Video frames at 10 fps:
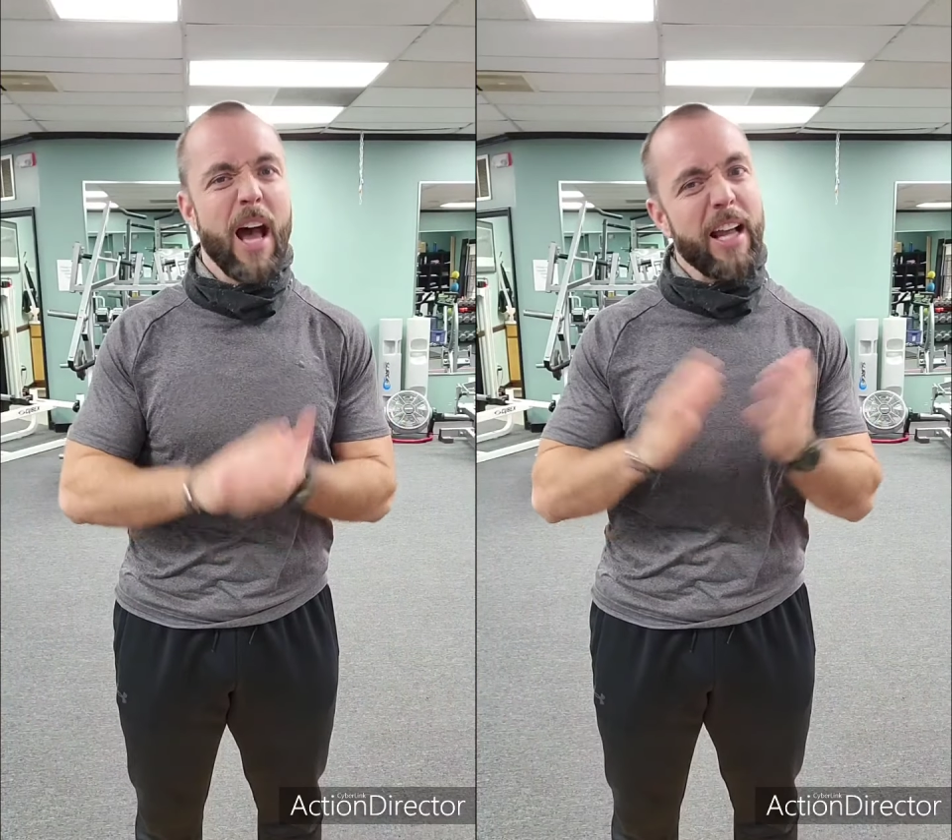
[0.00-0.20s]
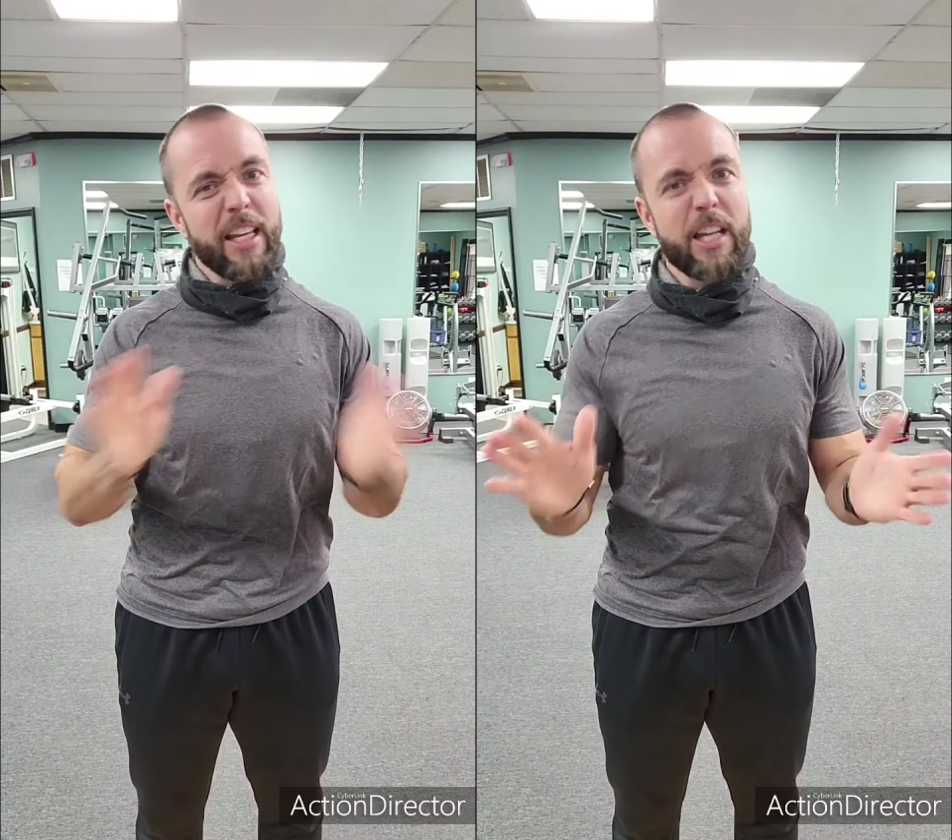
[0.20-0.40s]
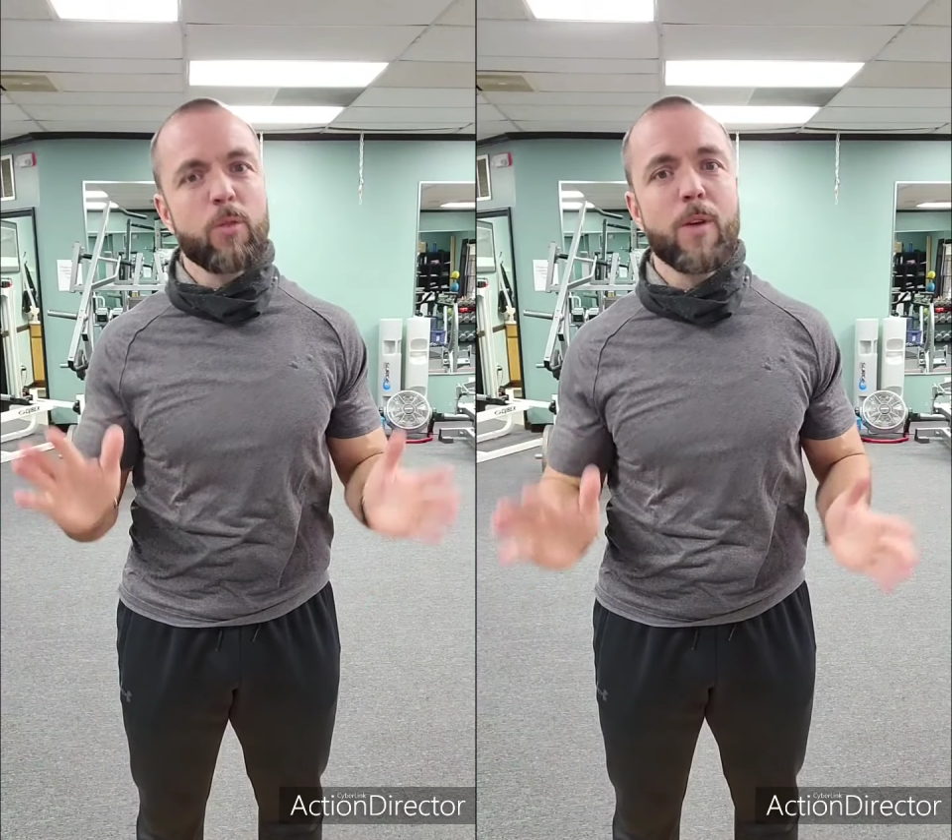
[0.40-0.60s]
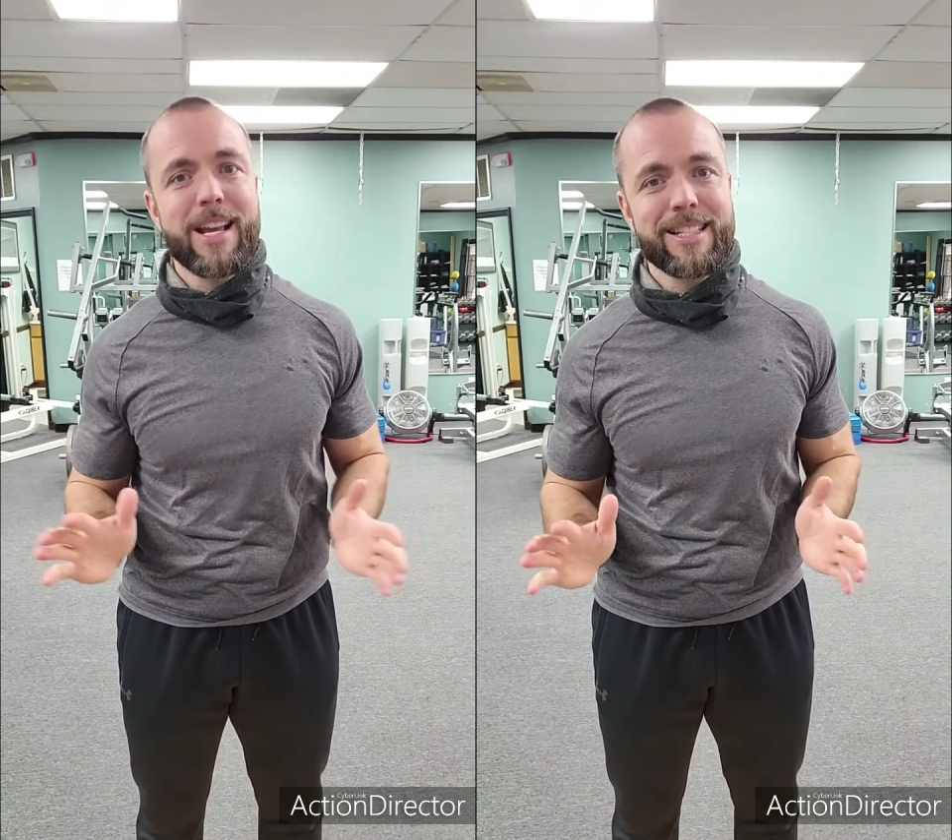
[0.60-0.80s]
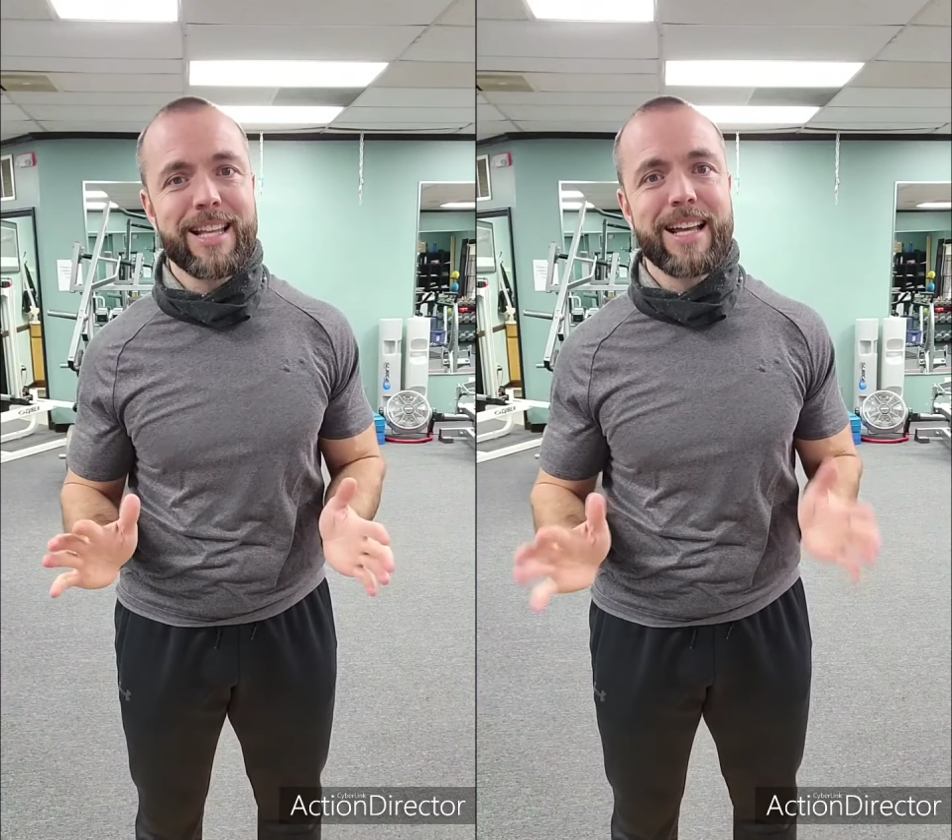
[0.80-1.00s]
not getting
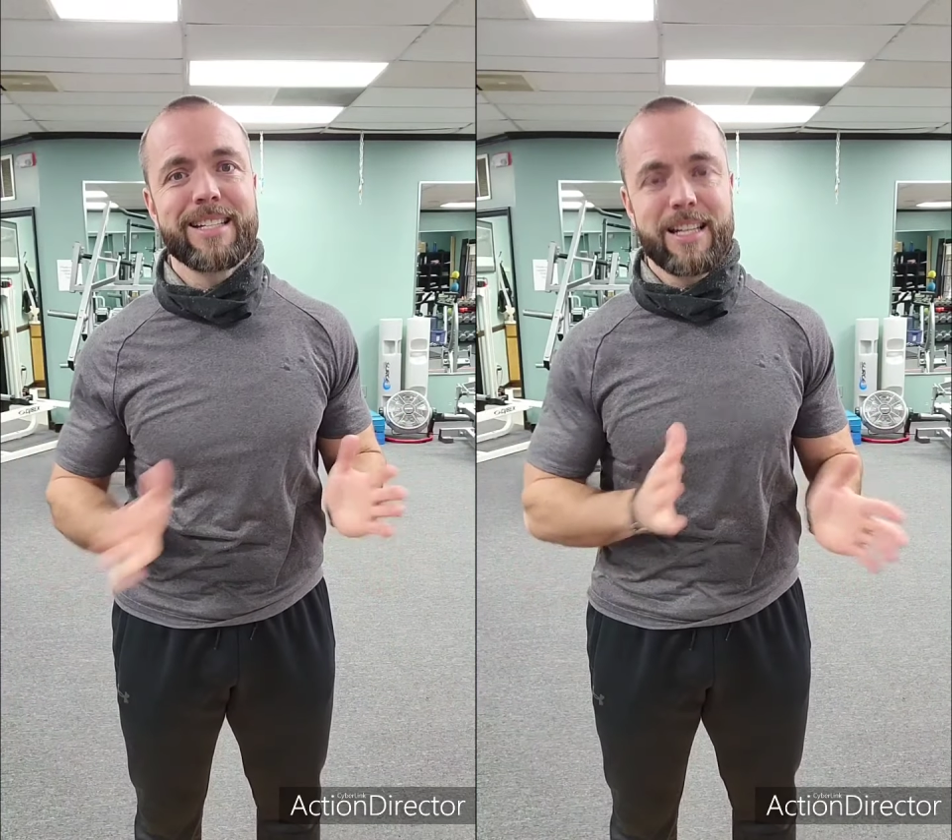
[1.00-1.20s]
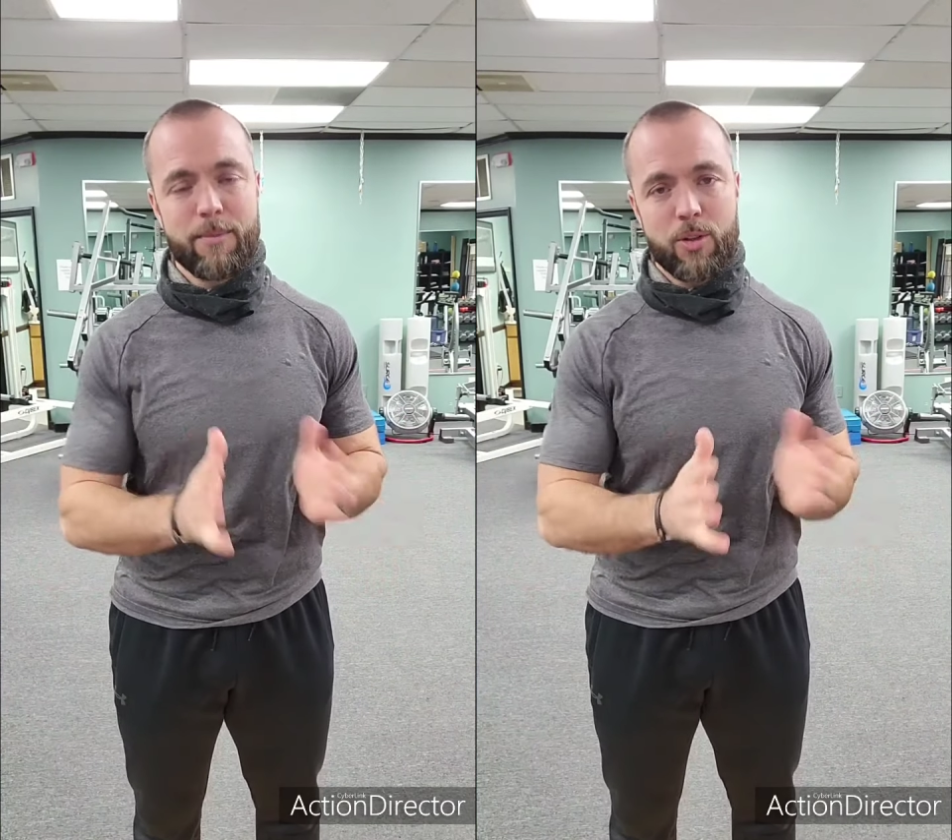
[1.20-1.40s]
rest days in